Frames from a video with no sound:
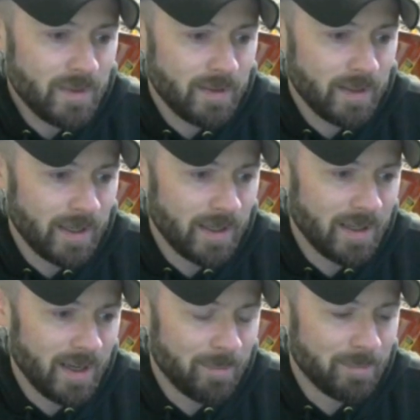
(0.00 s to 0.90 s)

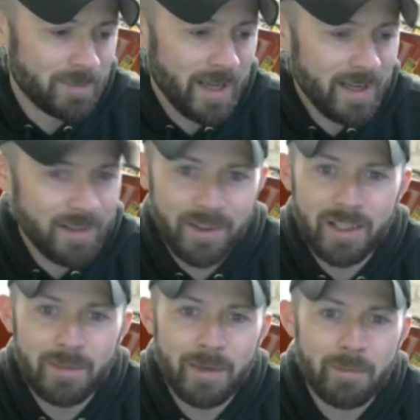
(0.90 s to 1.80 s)
I'm kind of
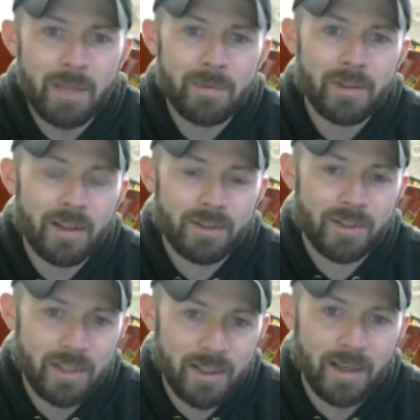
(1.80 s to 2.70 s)
thinking about maybe the
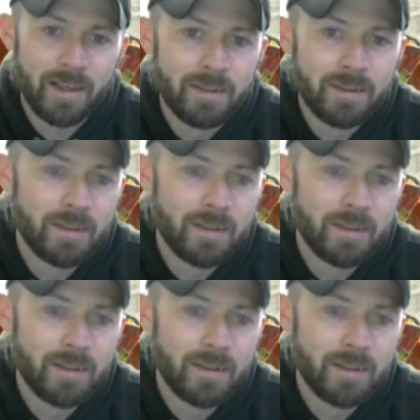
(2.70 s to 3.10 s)
LC9,